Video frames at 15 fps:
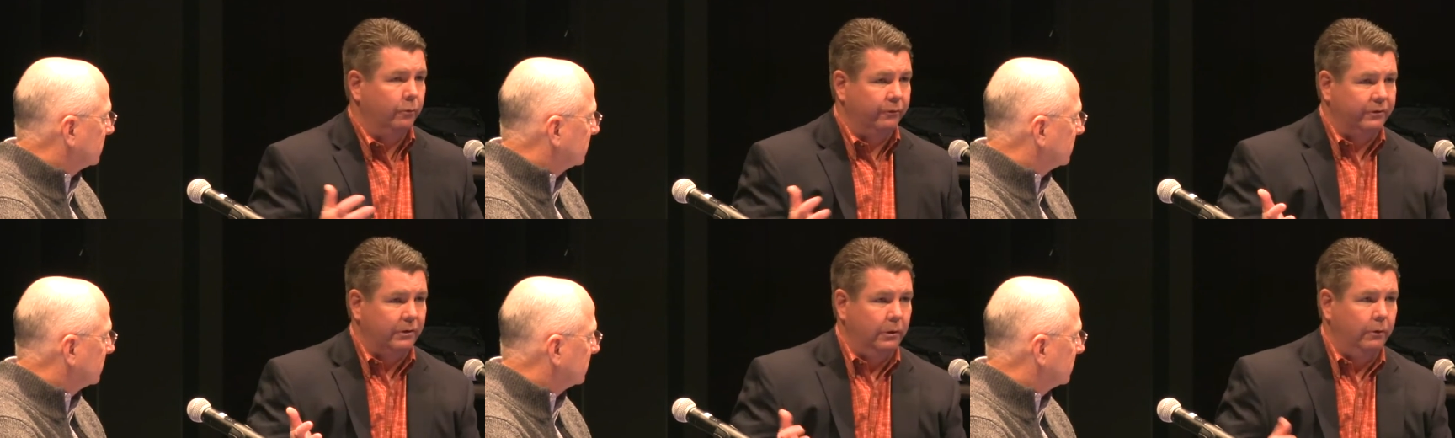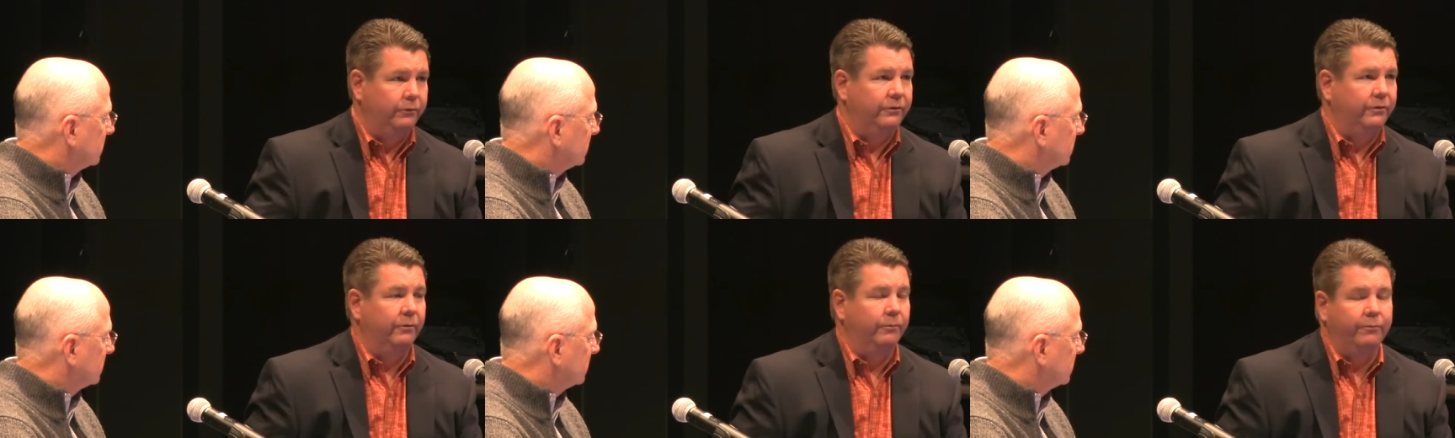Speaker 1: was
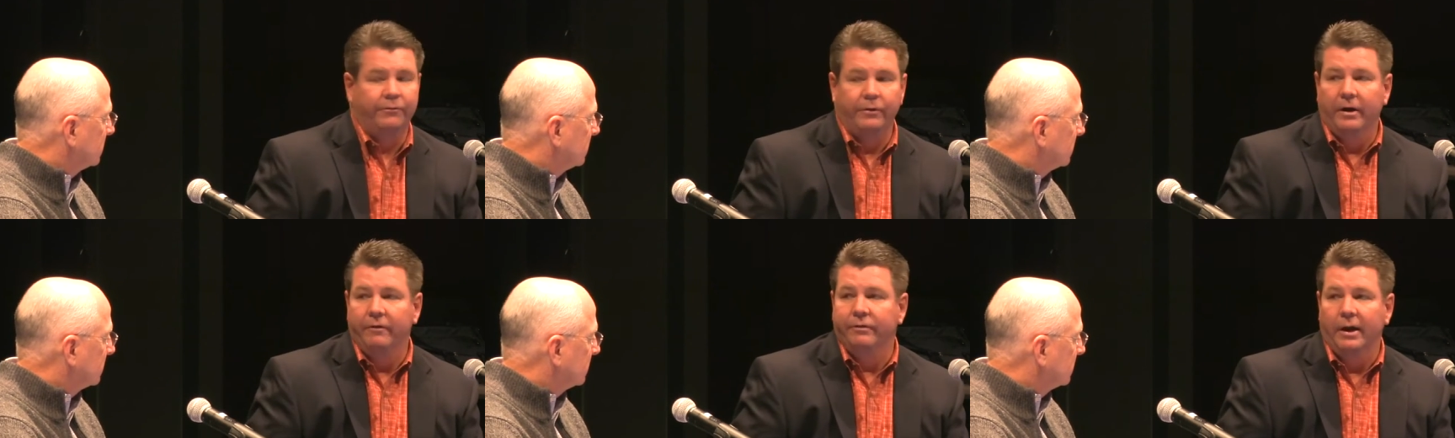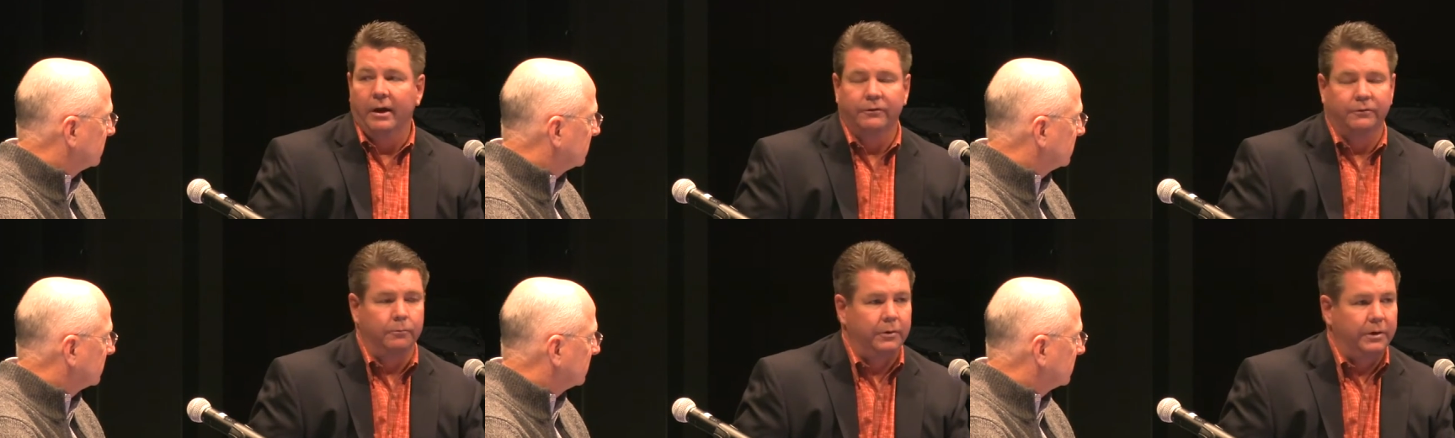close to
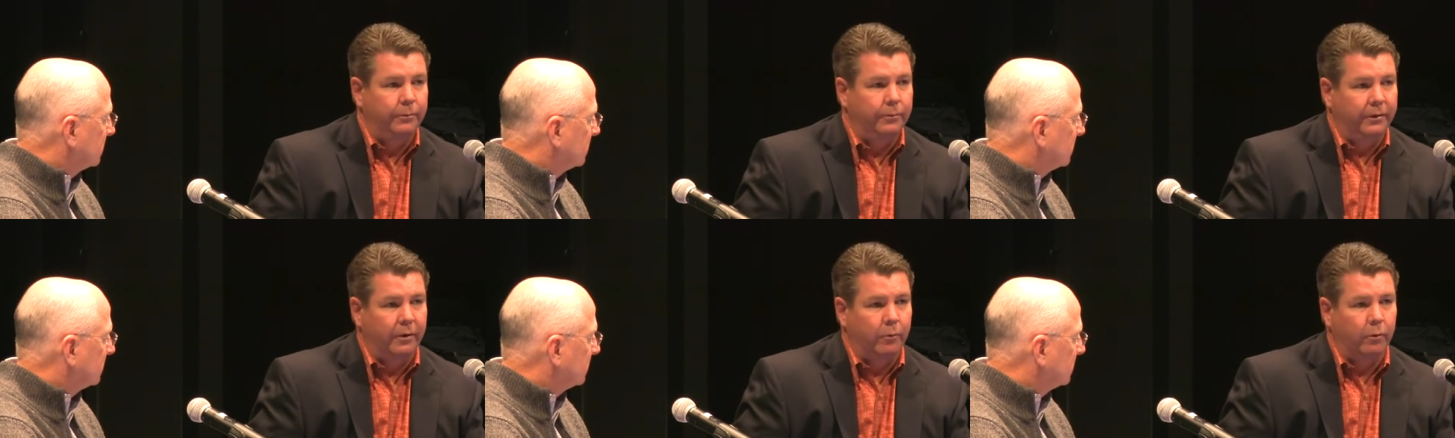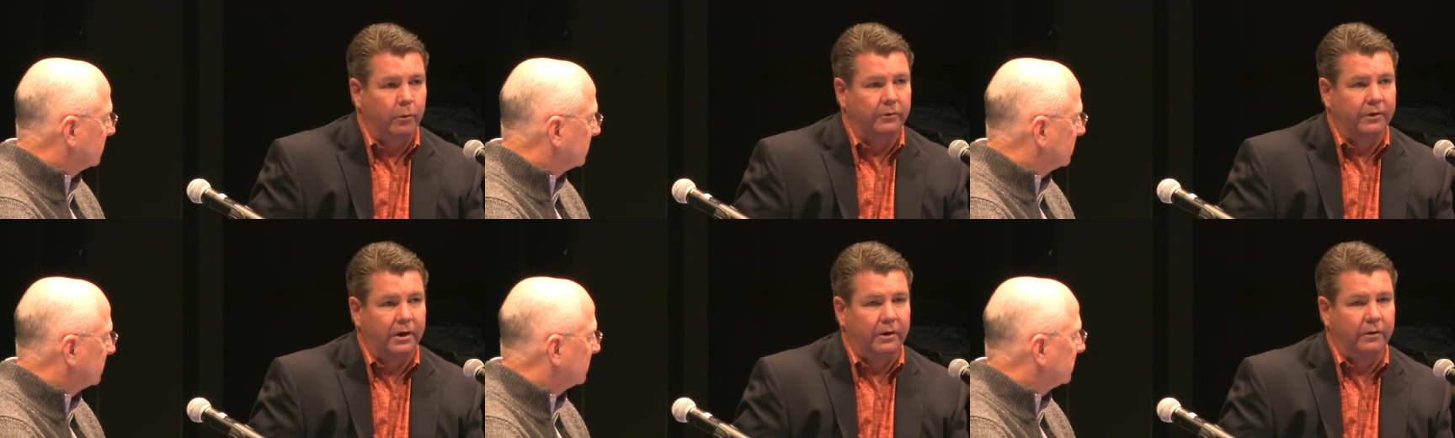5,000 people that
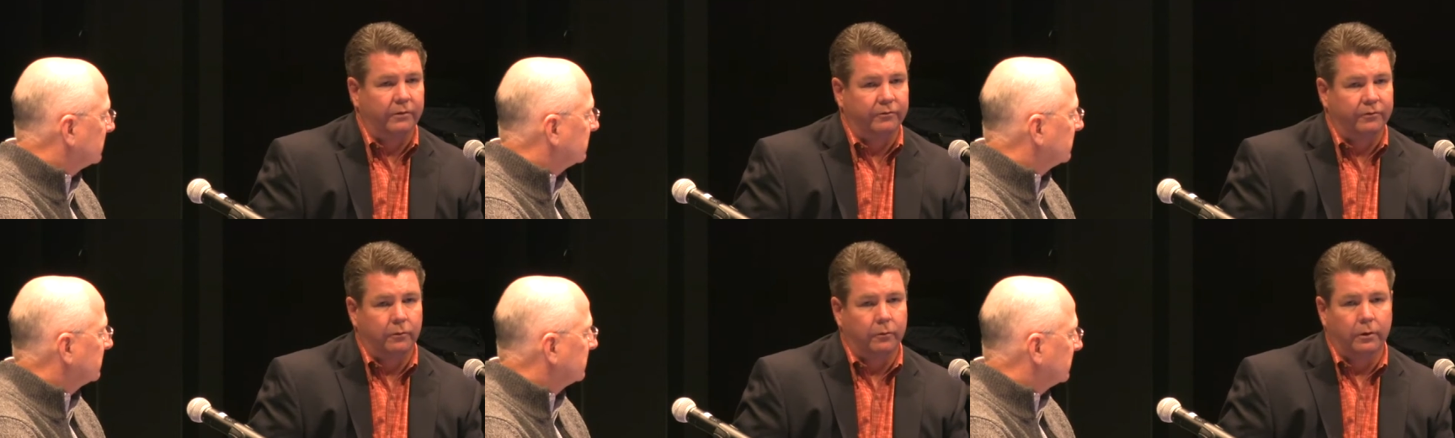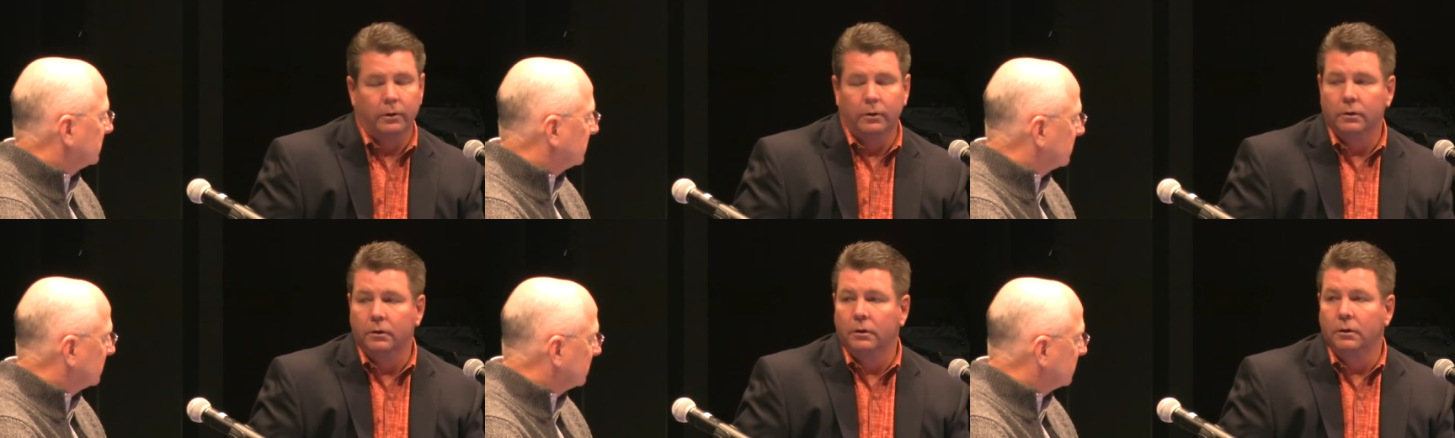worked down on the floor.
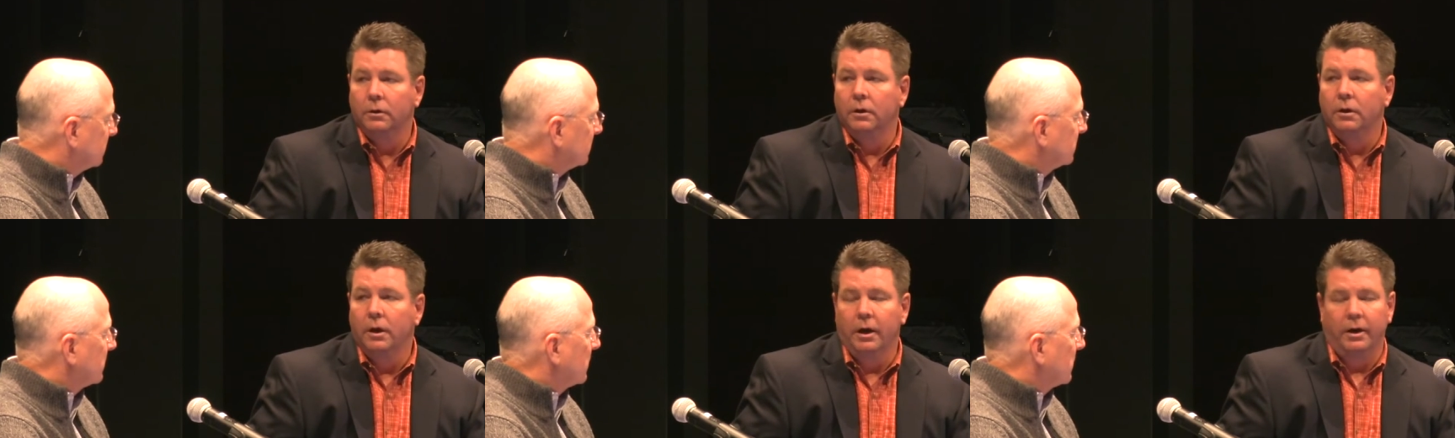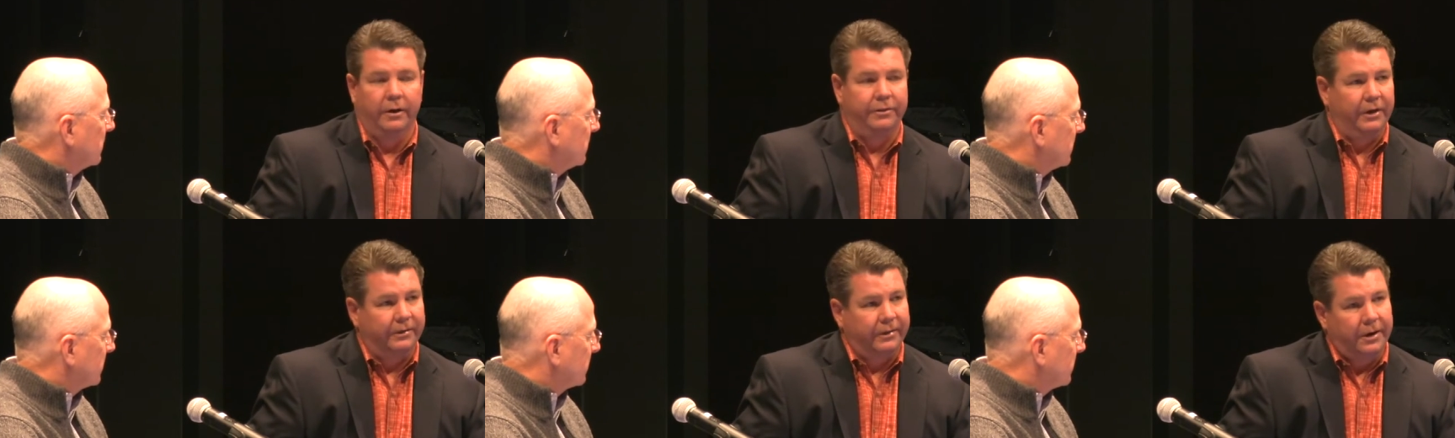And I
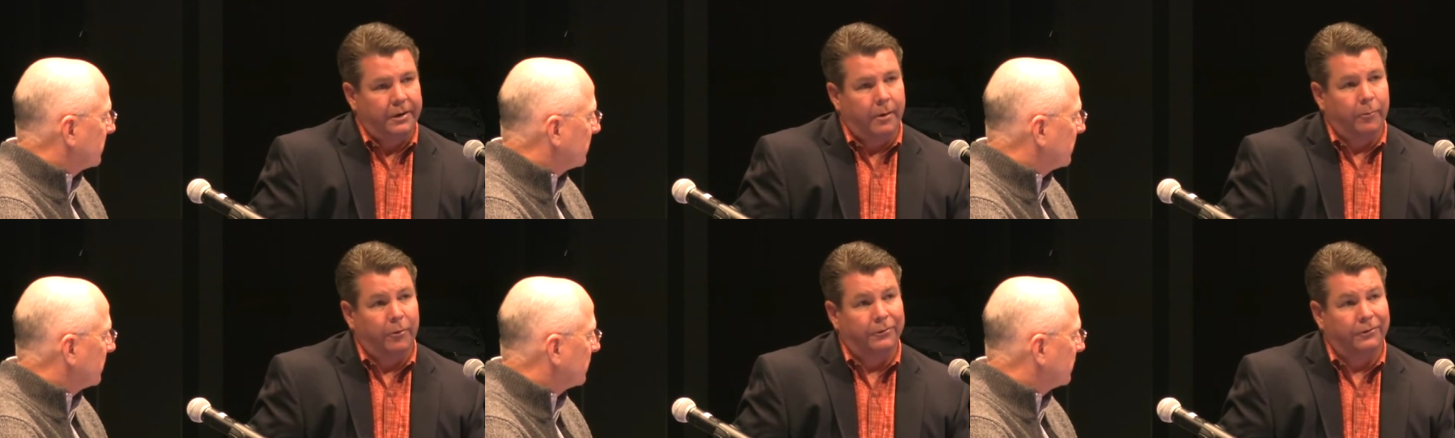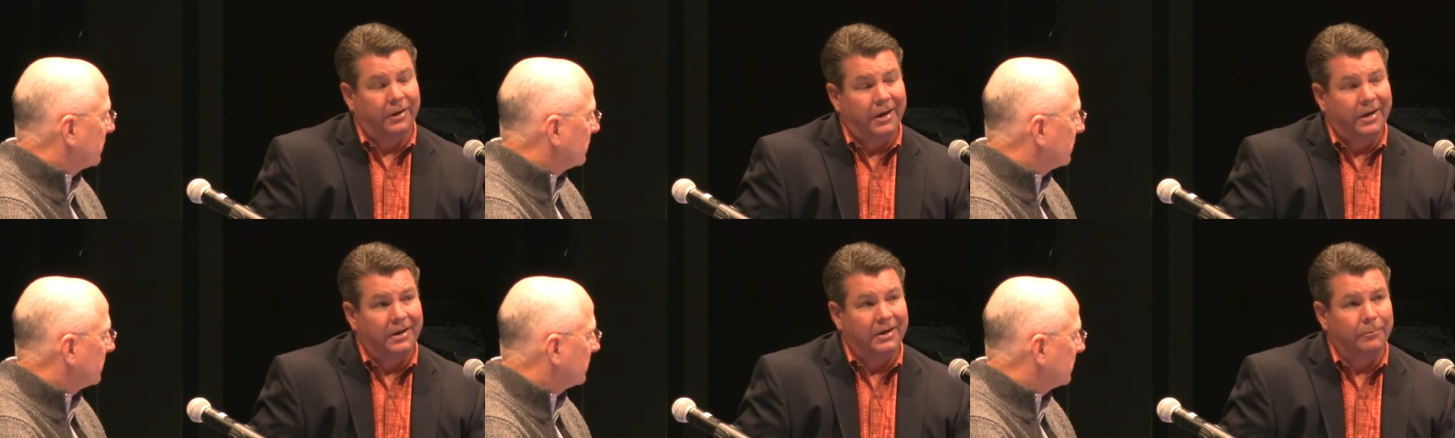think that number
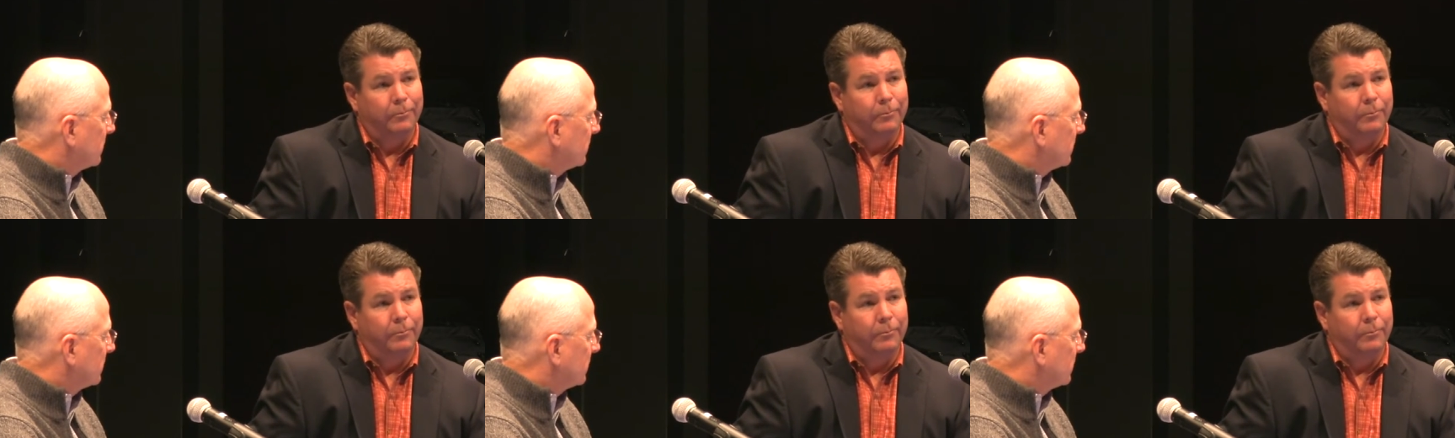today